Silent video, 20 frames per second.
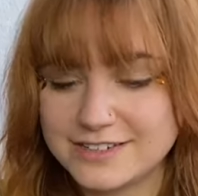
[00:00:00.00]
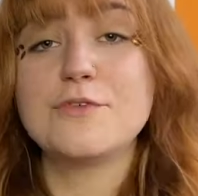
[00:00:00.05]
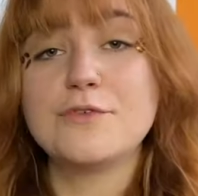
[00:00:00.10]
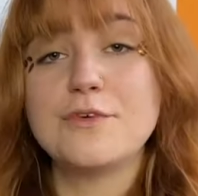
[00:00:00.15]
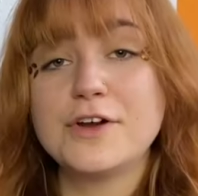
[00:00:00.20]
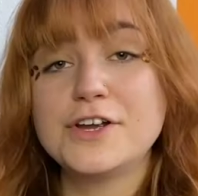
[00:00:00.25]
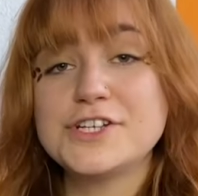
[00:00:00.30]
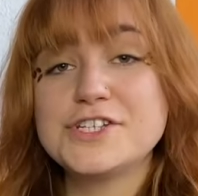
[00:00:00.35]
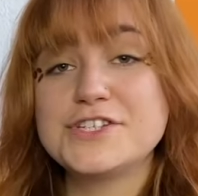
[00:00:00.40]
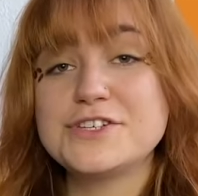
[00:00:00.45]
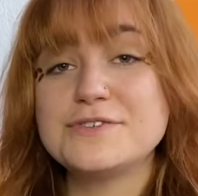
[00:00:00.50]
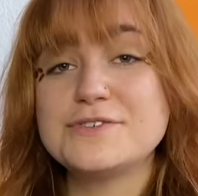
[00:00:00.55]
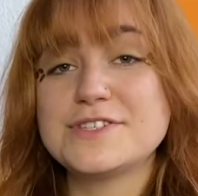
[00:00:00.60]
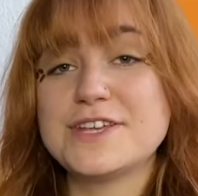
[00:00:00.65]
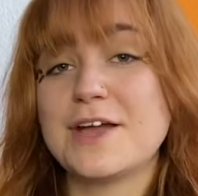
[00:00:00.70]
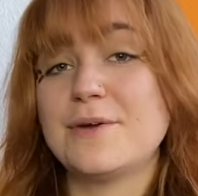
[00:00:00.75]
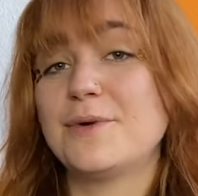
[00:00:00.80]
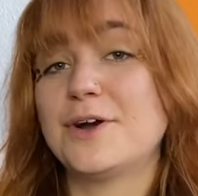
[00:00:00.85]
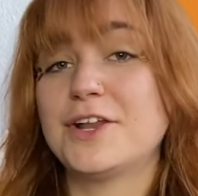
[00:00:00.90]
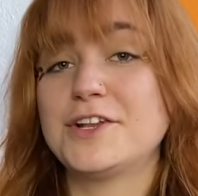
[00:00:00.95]
For shoes,
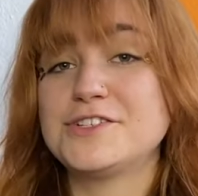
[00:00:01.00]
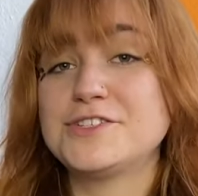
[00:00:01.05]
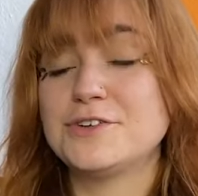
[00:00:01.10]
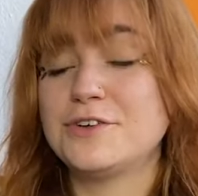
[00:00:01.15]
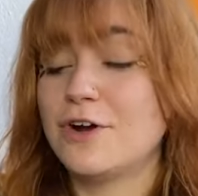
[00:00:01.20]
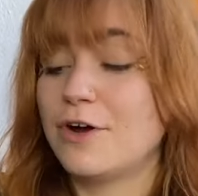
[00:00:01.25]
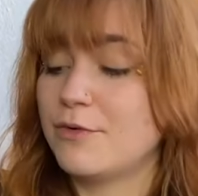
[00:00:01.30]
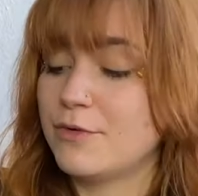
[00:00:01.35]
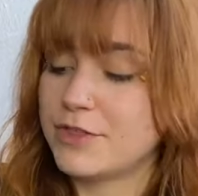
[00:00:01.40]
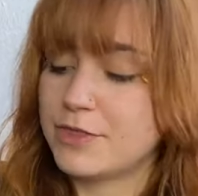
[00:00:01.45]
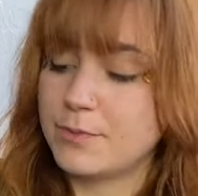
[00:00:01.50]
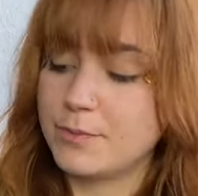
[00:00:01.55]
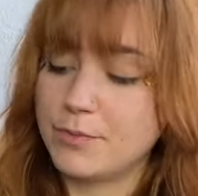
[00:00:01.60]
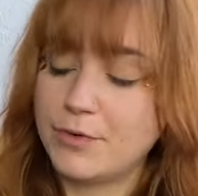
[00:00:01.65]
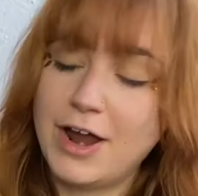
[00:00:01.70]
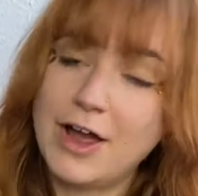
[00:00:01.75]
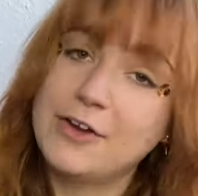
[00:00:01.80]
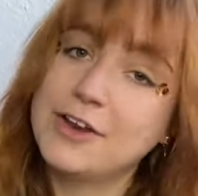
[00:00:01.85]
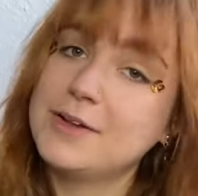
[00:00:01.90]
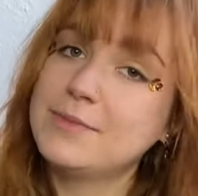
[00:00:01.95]
I wanted to go with
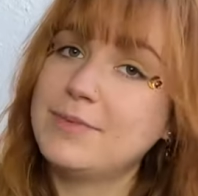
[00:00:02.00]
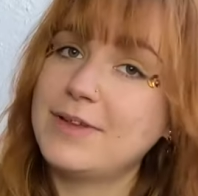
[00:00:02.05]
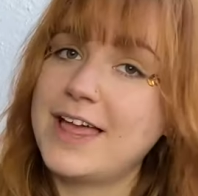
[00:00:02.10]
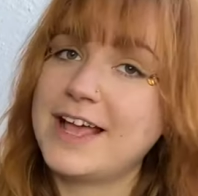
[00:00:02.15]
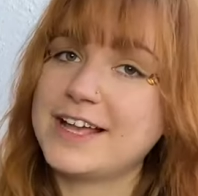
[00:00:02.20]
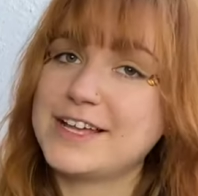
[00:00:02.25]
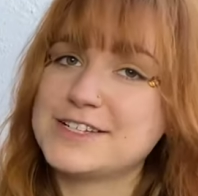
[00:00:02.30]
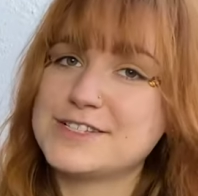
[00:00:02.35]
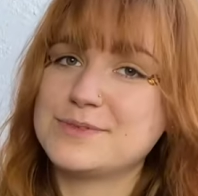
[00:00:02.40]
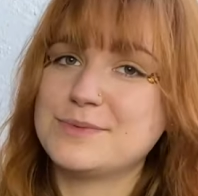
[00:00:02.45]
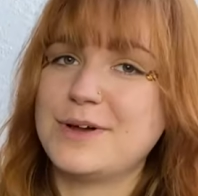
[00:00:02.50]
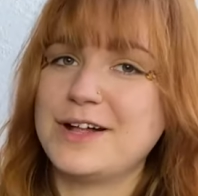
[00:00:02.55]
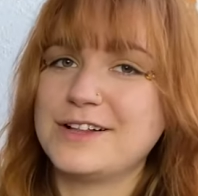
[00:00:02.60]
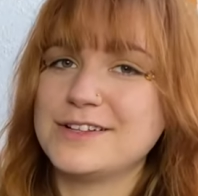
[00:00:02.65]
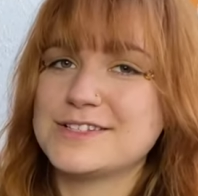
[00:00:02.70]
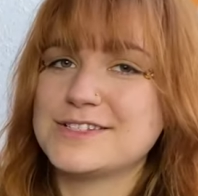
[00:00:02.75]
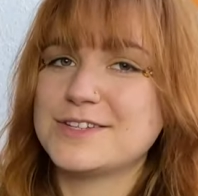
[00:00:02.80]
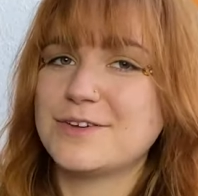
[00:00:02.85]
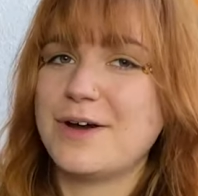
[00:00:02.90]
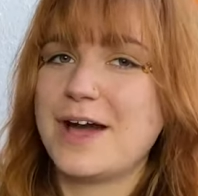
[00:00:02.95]
brown and black as
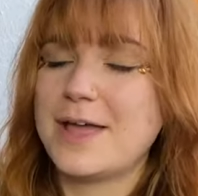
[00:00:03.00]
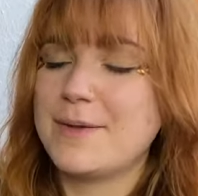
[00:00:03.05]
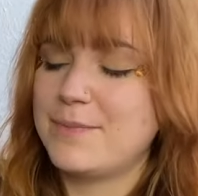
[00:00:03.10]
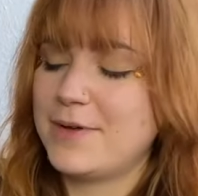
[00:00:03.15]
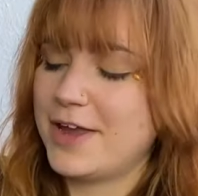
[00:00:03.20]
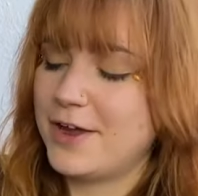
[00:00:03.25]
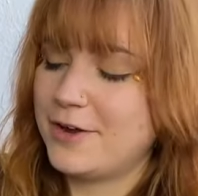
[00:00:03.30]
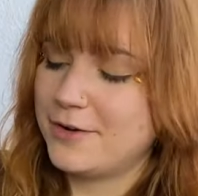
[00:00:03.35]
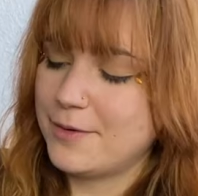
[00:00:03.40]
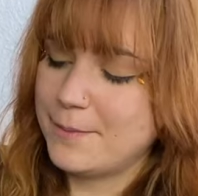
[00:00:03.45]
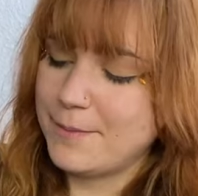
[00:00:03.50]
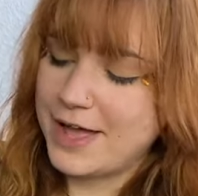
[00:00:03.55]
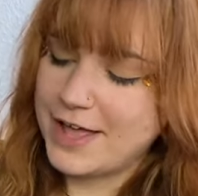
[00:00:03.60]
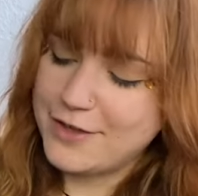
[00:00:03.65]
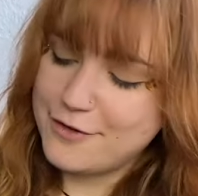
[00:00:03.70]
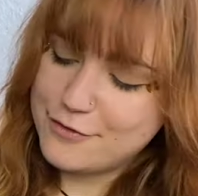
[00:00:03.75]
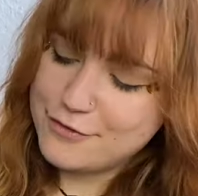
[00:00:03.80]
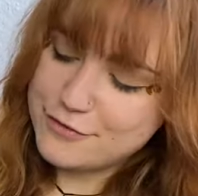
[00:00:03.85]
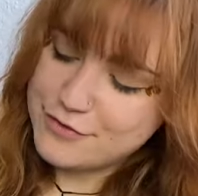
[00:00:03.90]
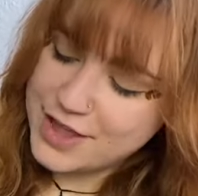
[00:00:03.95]
well, so I paired
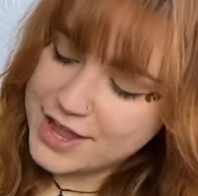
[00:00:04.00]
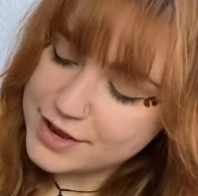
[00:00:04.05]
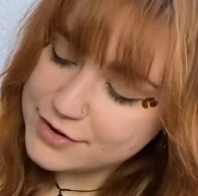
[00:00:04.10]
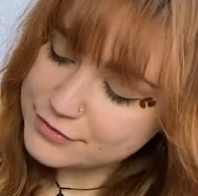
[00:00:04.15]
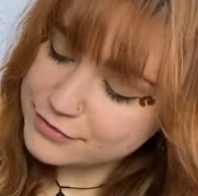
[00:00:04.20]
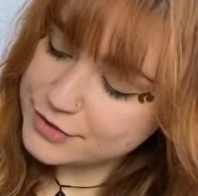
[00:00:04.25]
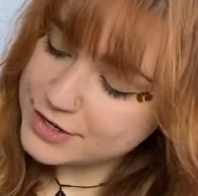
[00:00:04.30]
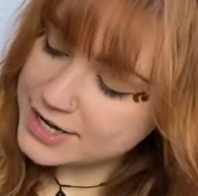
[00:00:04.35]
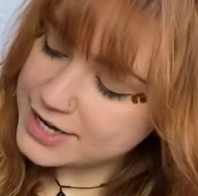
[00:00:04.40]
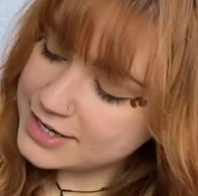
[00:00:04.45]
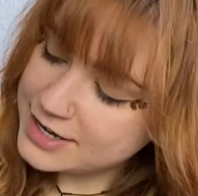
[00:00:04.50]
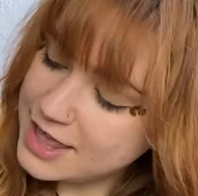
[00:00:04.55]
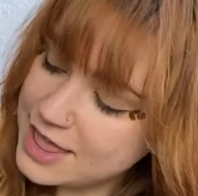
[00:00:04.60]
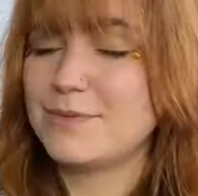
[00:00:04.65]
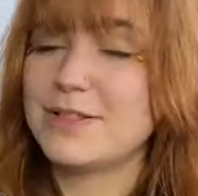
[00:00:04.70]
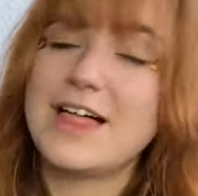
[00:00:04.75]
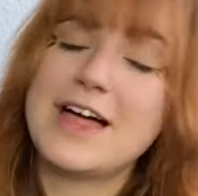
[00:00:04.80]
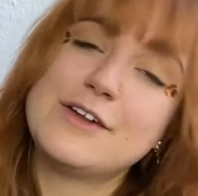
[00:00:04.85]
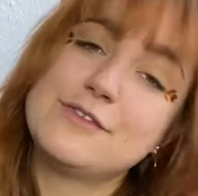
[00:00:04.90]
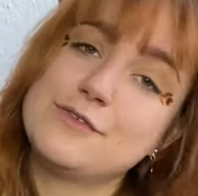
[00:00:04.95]
my favorite
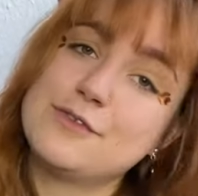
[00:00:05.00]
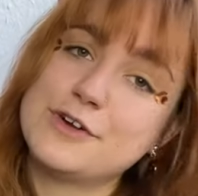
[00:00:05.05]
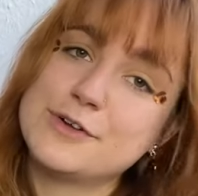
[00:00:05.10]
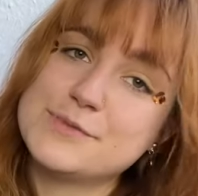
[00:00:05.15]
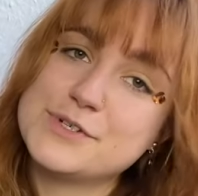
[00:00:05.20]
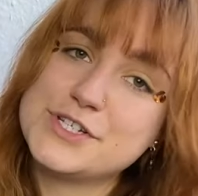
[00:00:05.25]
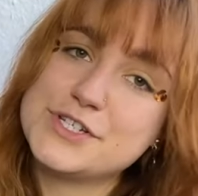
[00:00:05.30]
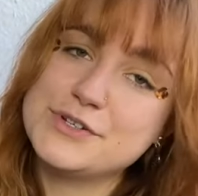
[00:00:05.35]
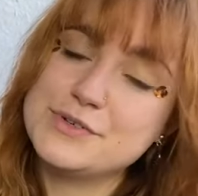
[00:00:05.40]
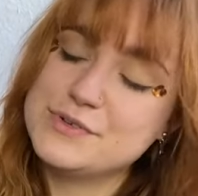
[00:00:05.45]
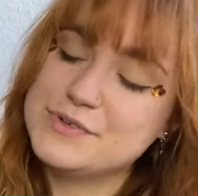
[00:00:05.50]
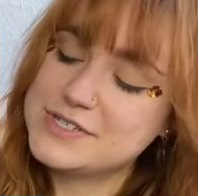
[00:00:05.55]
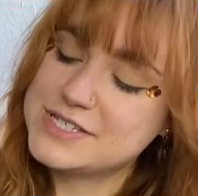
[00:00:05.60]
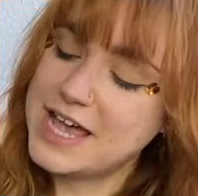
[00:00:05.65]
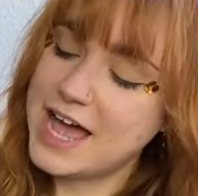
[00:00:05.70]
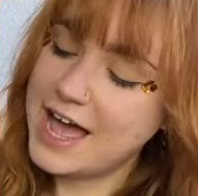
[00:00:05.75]
platform shoes.